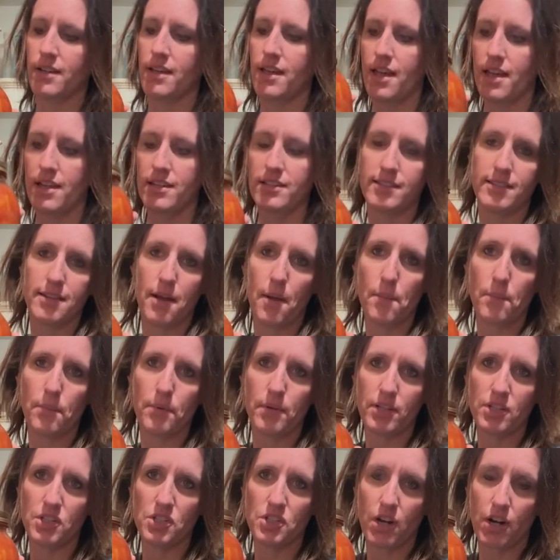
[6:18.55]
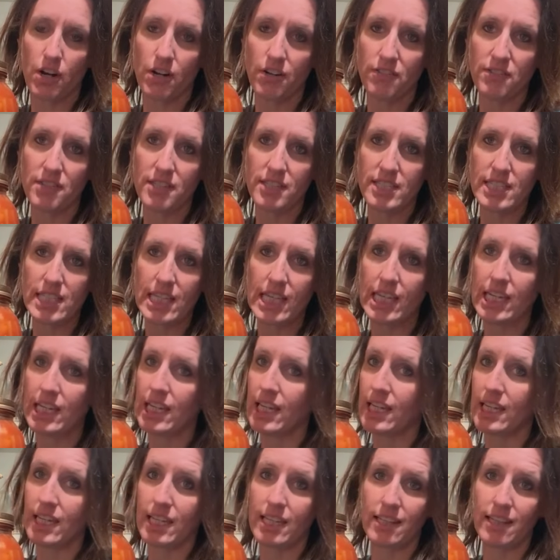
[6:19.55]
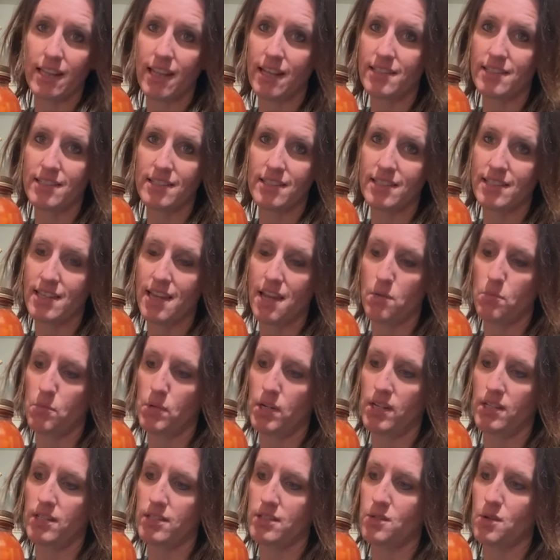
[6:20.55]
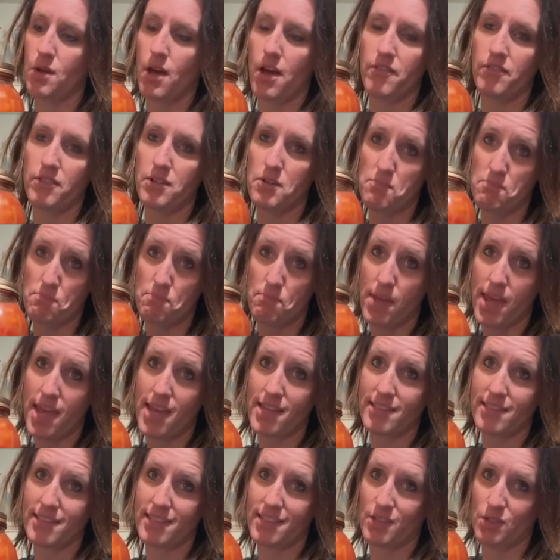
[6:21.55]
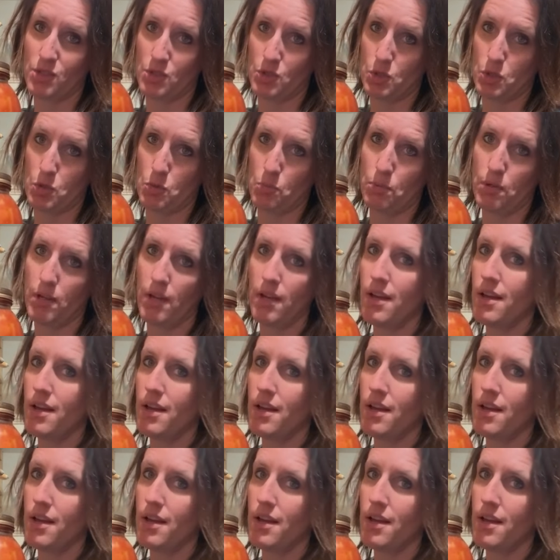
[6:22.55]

and dump a jar of this in and in less than 10 minutes you have an amazing soup